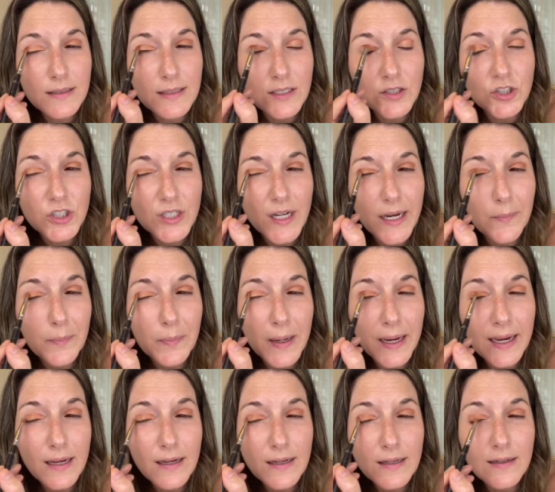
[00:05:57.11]
the
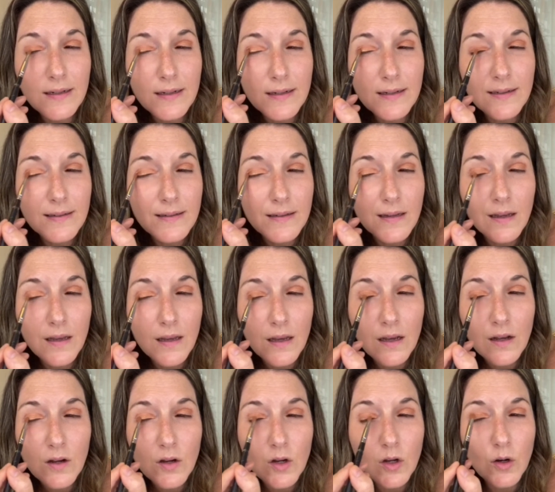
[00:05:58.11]
champagne
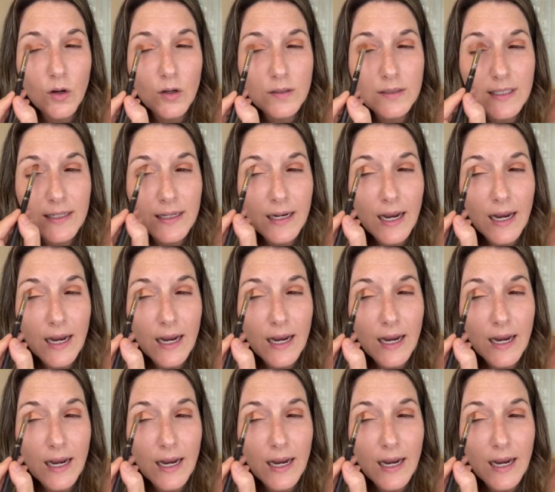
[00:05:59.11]
golden.